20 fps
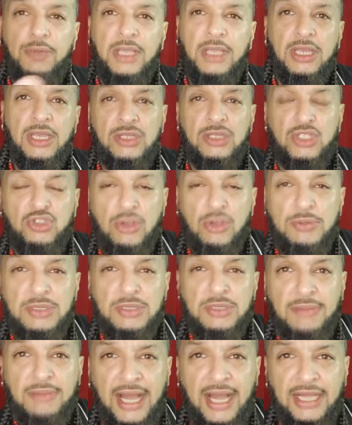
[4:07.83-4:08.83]
be in the
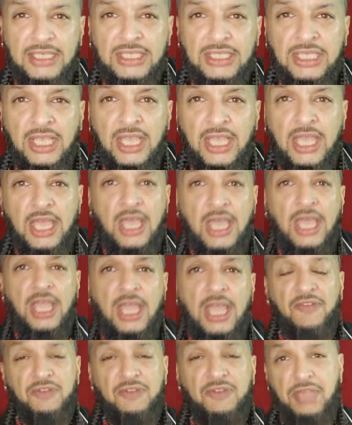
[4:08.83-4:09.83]
description box.
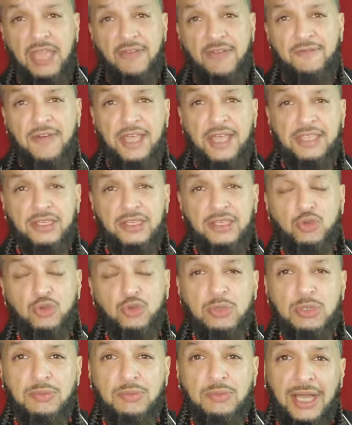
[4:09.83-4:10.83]
If you can't find the
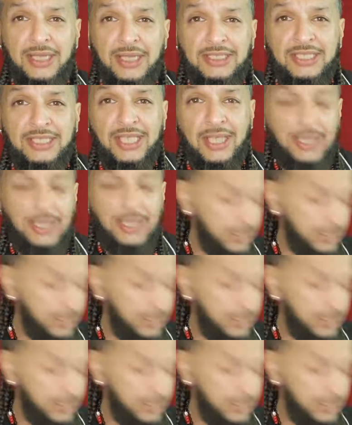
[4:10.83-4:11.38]
description box,